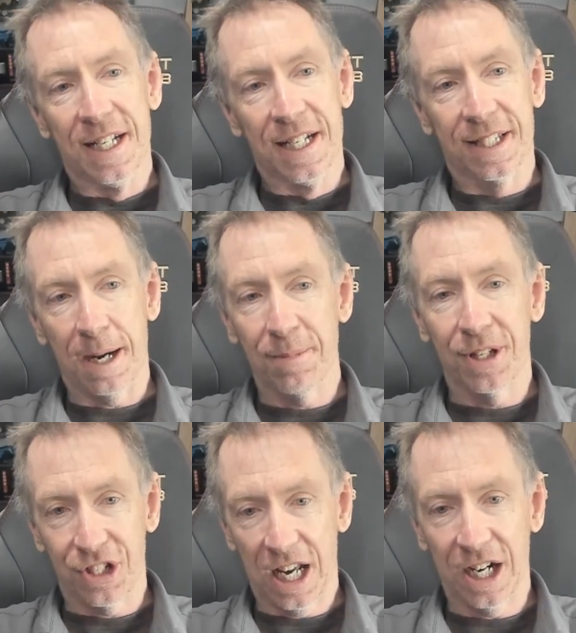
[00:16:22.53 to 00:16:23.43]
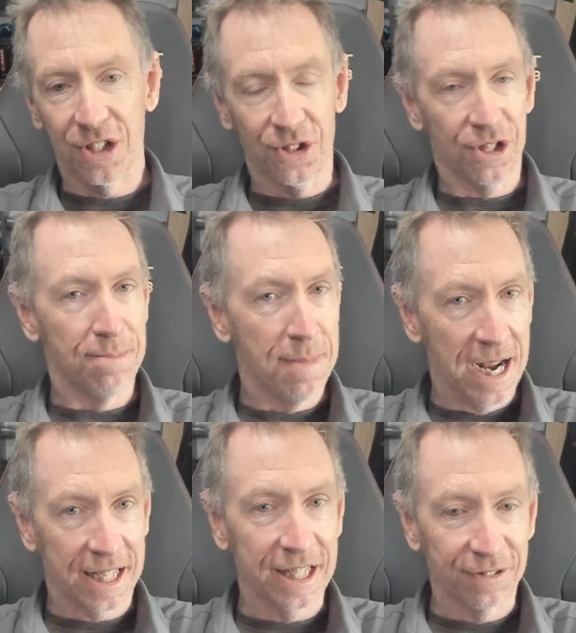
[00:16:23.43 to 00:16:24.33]
some of the challenges on the
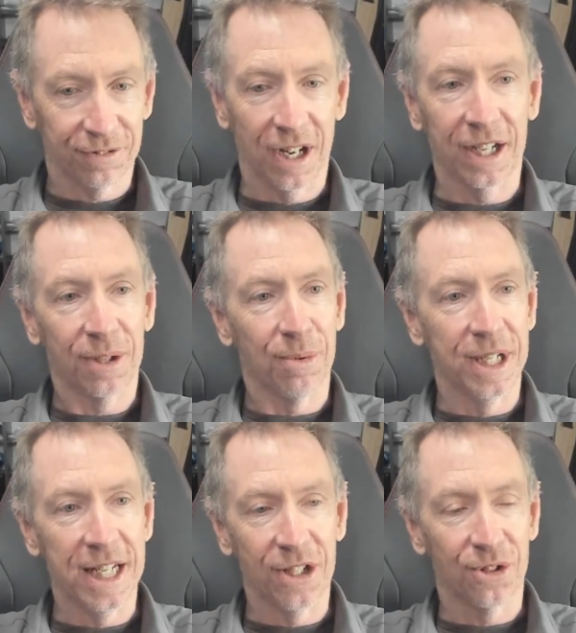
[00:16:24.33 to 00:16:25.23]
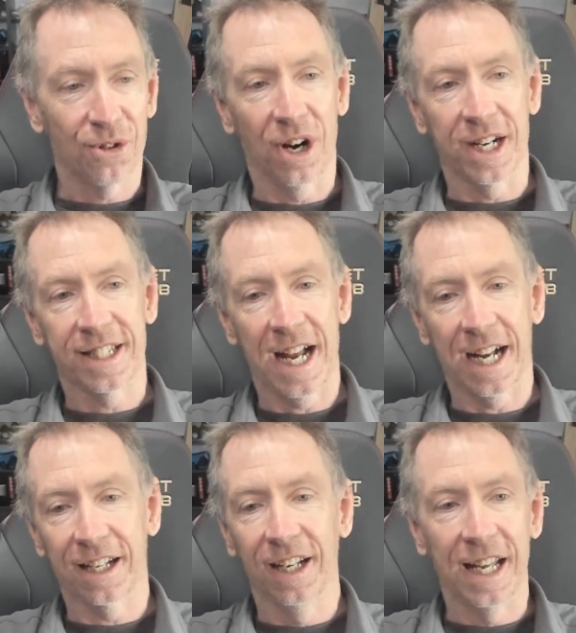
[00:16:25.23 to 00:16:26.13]
marketing front we need to try to
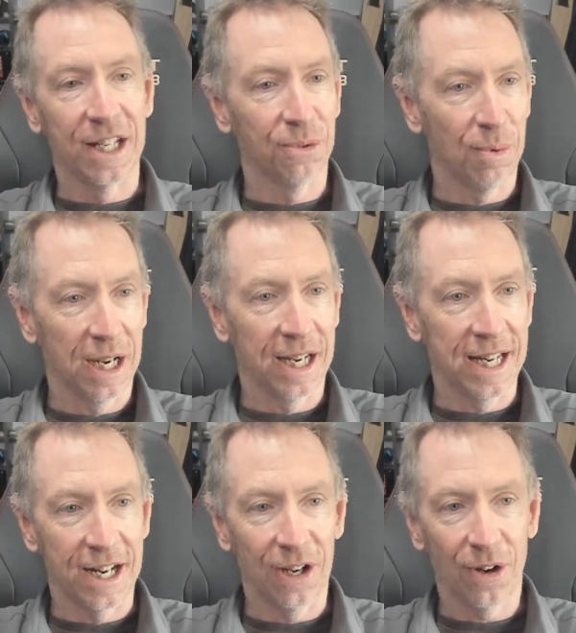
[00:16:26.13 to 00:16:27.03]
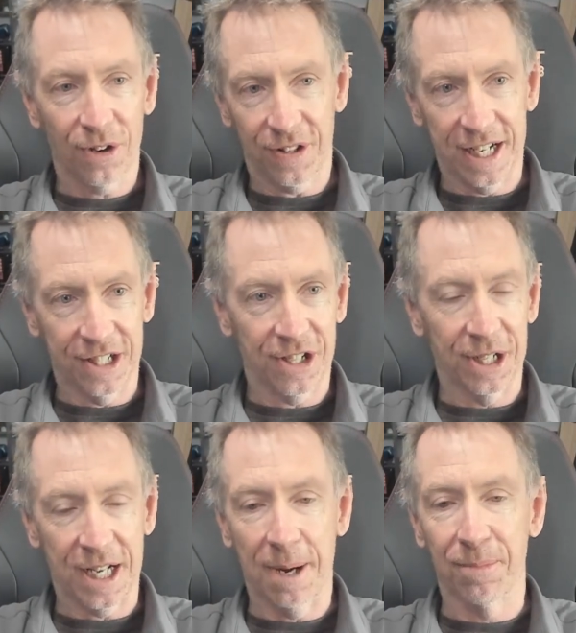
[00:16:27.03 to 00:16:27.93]
tackle as well, and a lot of that is going
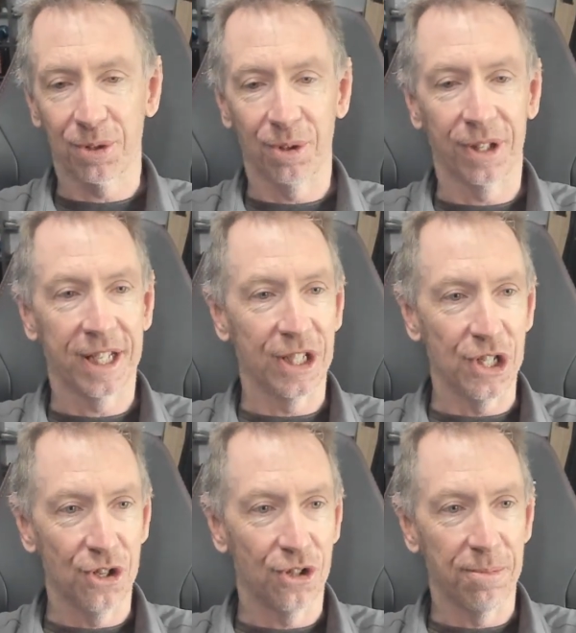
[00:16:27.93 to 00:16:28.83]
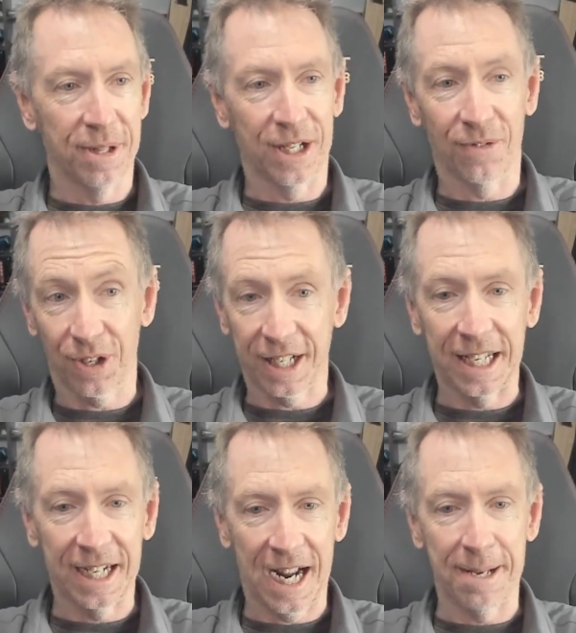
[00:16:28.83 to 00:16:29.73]
to come through, I think, the YouTube thing. I've got to
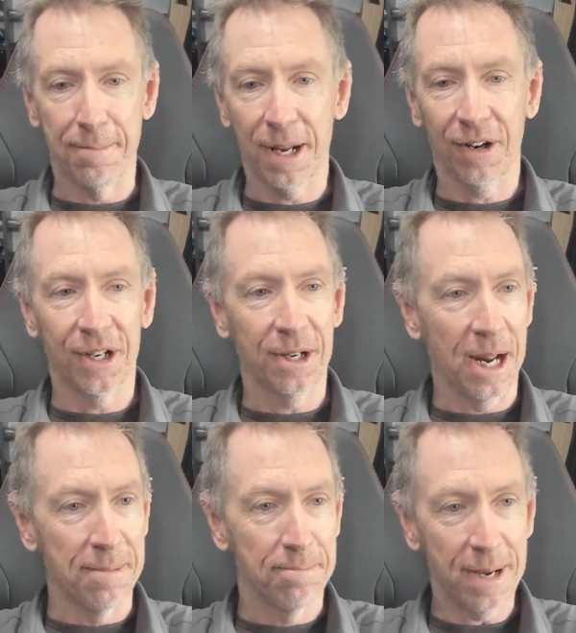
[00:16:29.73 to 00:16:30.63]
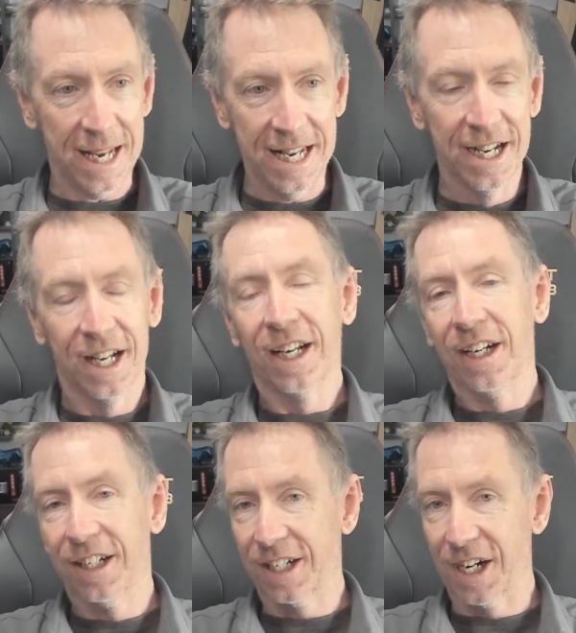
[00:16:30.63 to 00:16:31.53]
get A, better at it, and B,
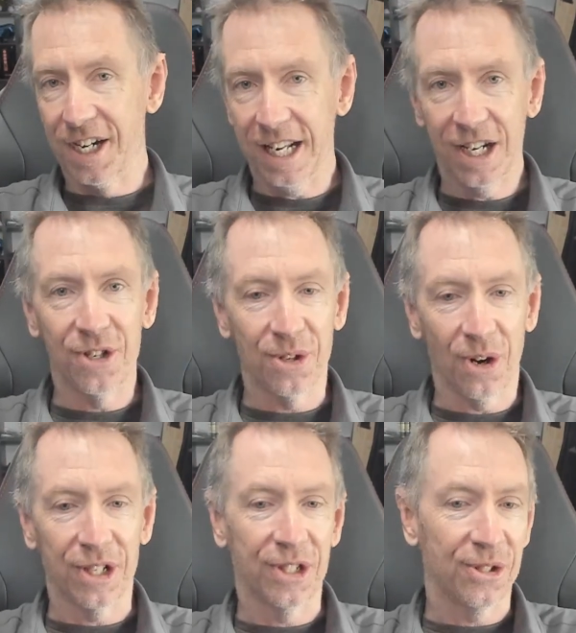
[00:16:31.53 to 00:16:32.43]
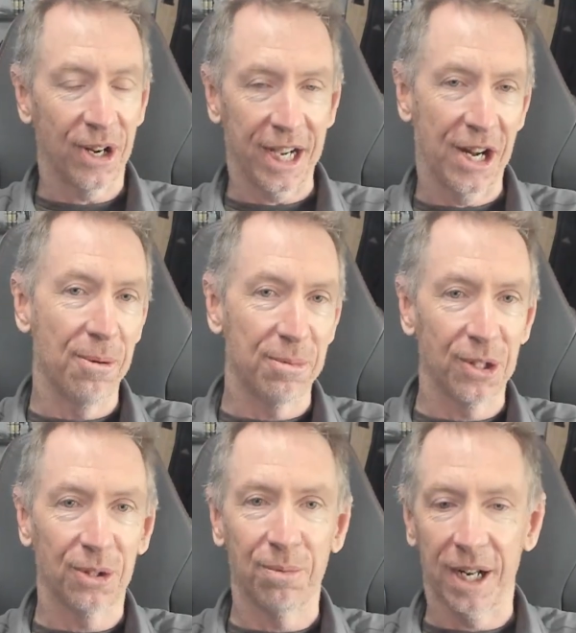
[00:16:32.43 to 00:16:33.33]
I'm going to need you guys to try to help,
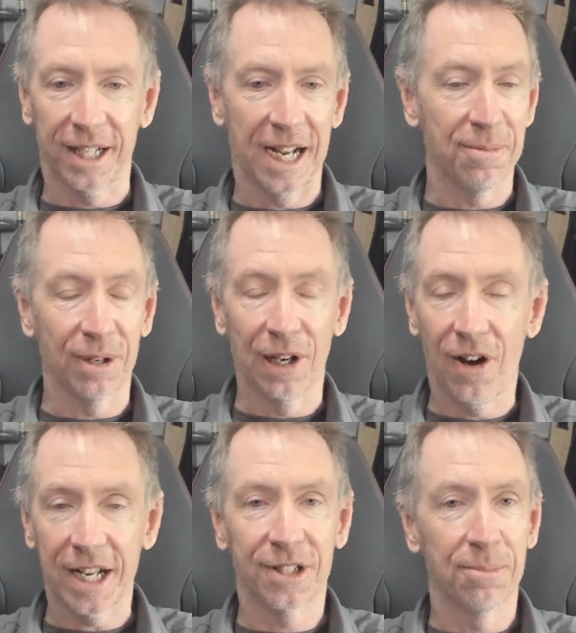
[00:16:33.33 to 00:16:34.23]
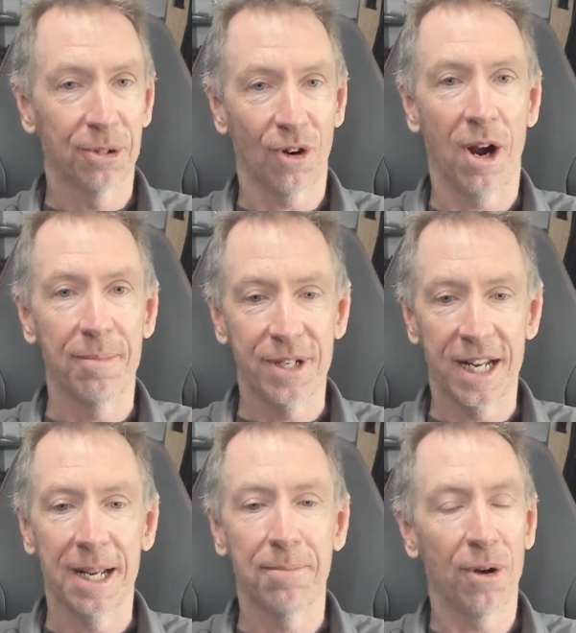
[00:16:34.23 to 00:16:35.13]
just again with like, subscribe,
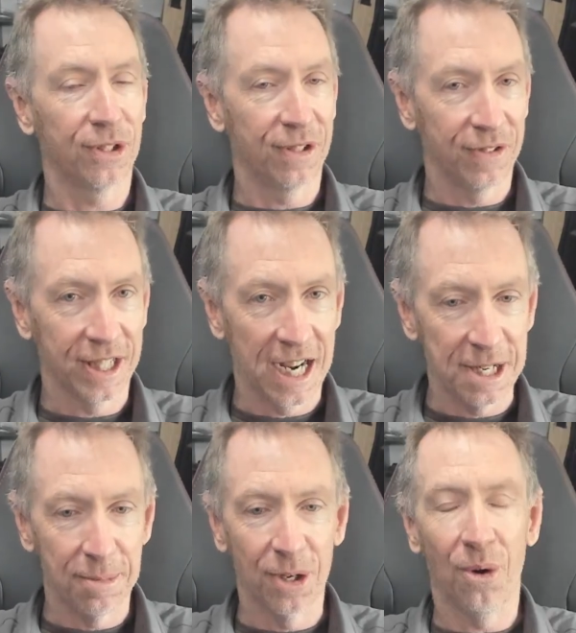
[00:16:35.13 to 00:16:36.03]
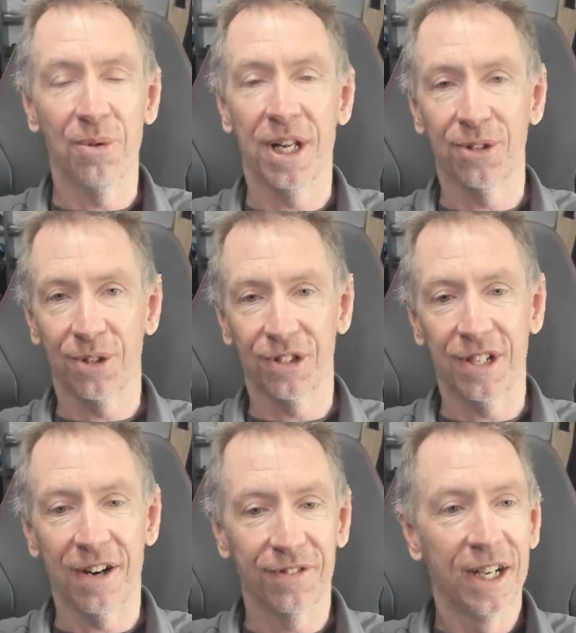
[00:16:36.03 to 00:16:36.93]
share, positive engagement, all that sort of
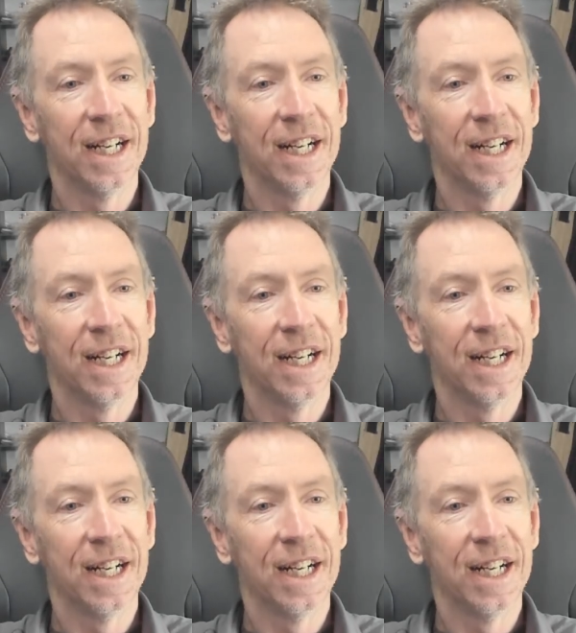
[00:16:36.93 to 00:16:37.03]
stuff.